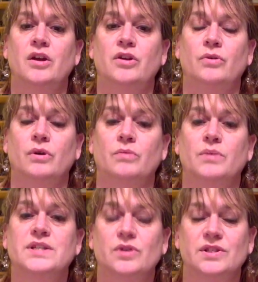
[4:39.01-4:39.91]
your
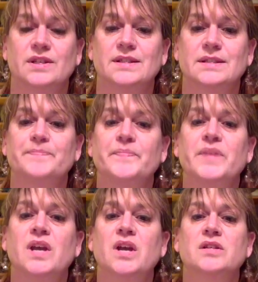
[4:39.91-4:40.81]
resources.
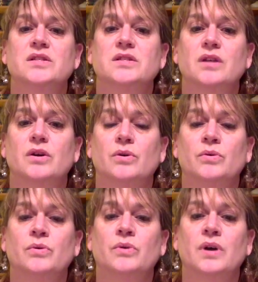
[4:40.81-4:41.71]

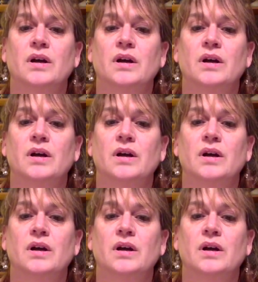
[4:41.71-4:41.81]
So